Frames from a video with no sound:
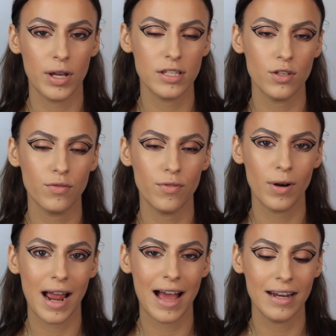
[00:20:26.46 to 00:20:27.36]
Okay, so
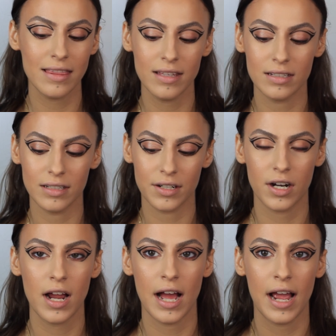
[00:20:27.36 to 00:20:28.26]
for adding the
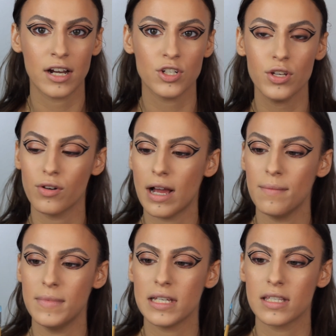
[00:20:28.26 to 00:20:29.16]
glitter, I actually
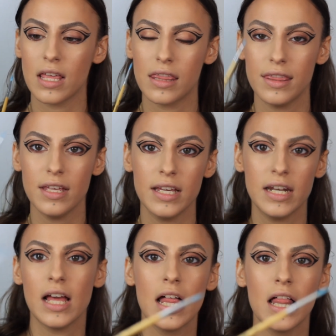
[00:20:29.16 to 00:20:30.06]
grabbed this
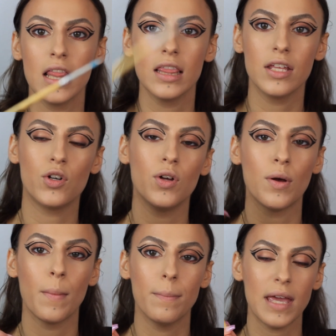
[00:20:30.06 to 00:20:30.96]
thin little
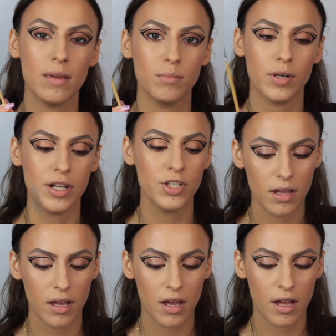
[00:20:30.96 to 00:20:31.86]
paintbrush.
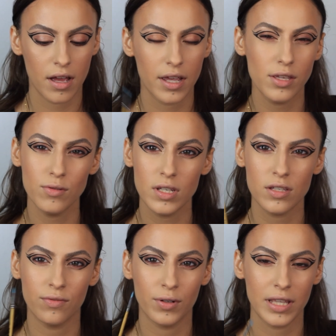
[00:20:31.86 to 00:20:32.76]
I use
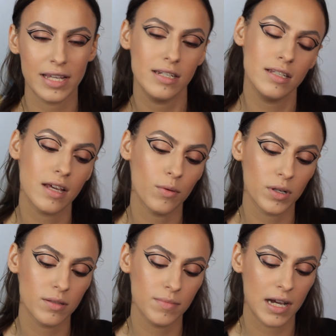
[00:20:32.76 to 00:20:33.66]
this for like detail
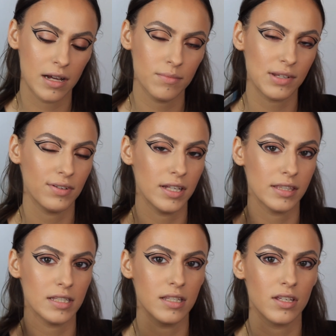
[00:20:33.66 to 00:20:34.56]
work sometimes. I feel like
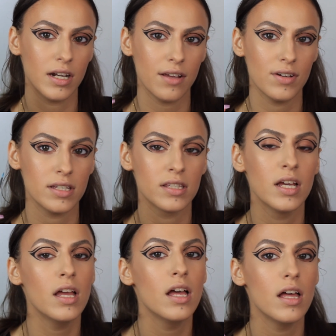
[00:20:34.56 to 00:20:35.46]
this is gonna give us
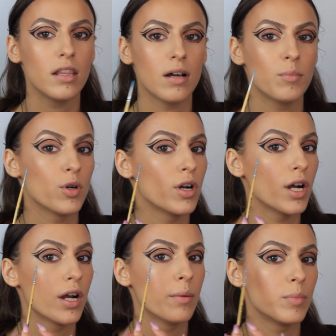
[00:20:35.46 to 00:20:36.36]
a lot
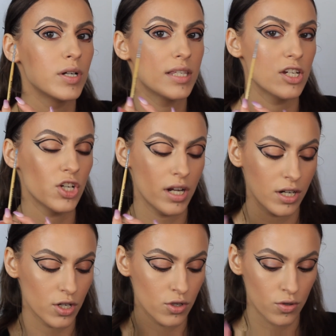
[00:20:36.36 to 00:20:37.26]
more precision
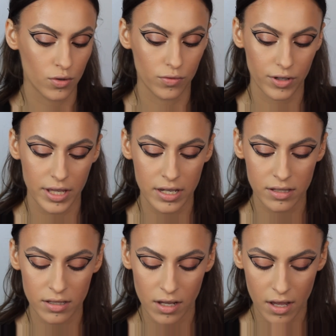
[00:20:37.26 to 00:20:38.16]
and control for
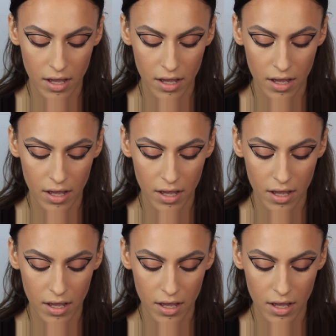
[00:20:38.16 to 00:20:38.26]
this.